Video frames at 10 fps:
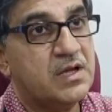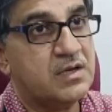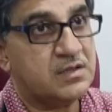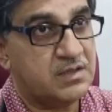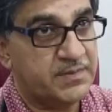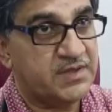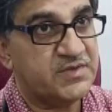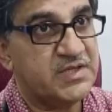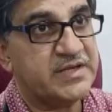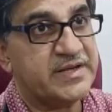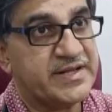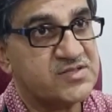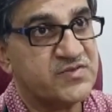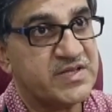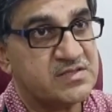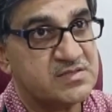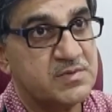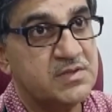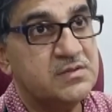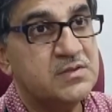are coming with attacks of
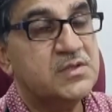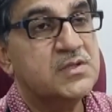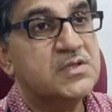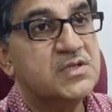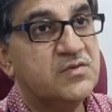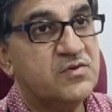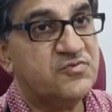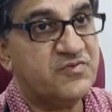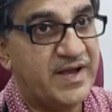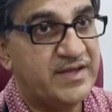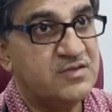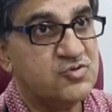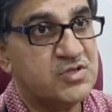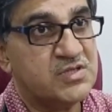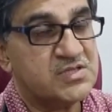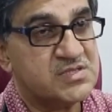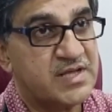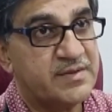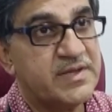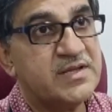asthma. They were fine during this
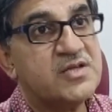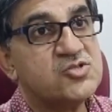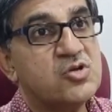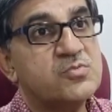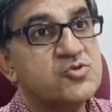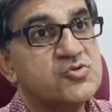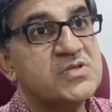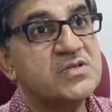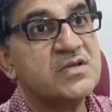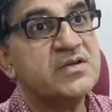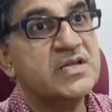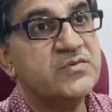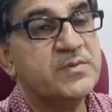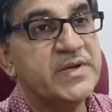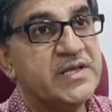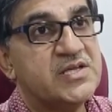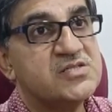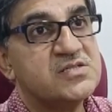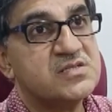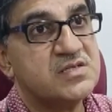time, and they have stopped using their reliever
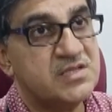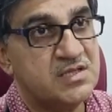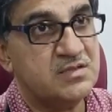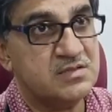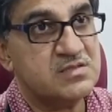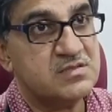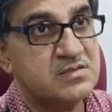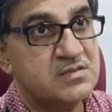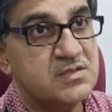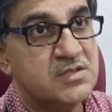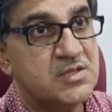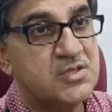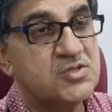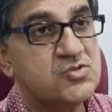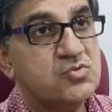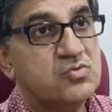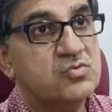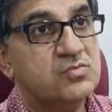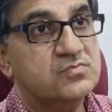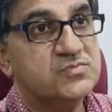medications, inhalers.
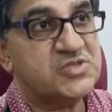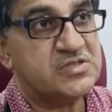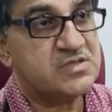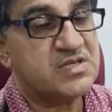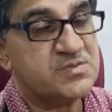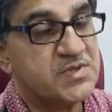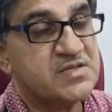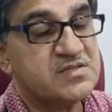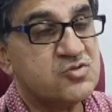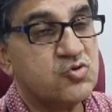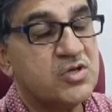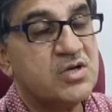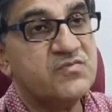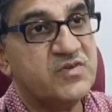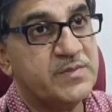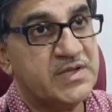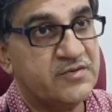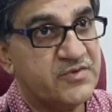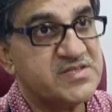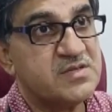So, since the asthma case is going up, we have been
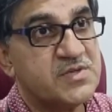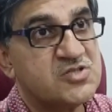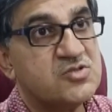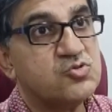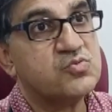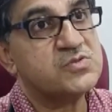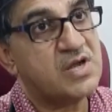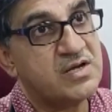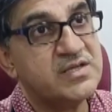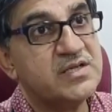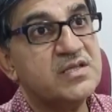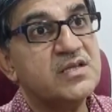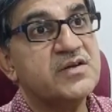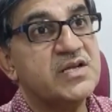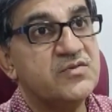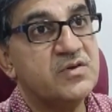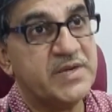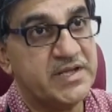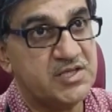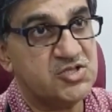advising patients to start taking their reliever
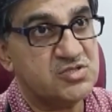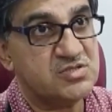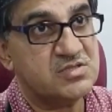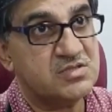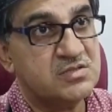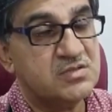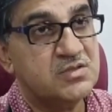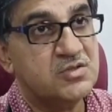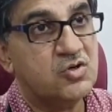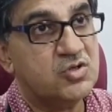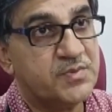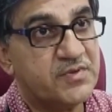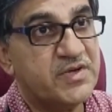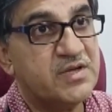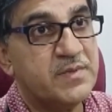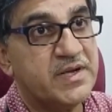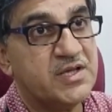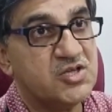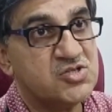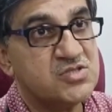medications or the preventive
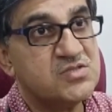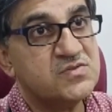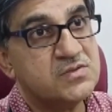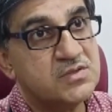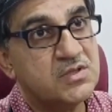medications,